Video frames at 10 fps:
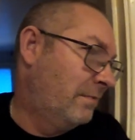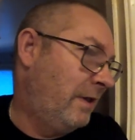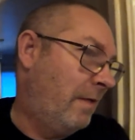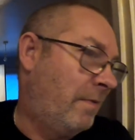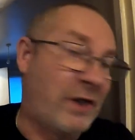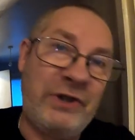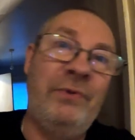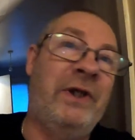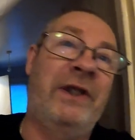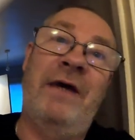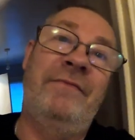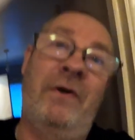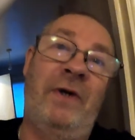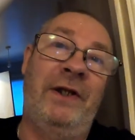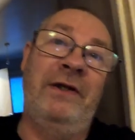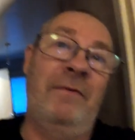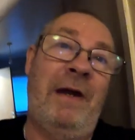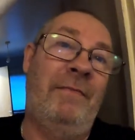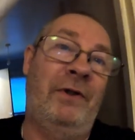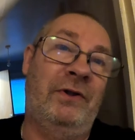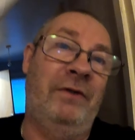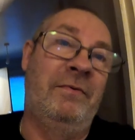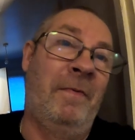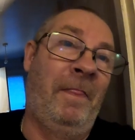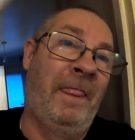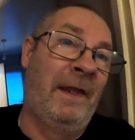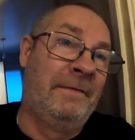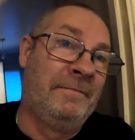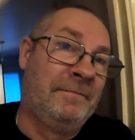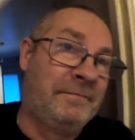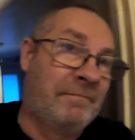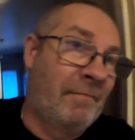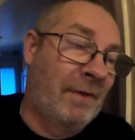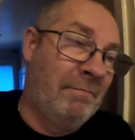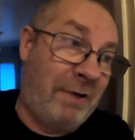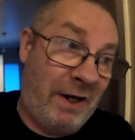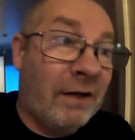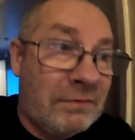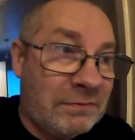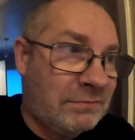Yeah, but I still didn't have no idea about my drone. But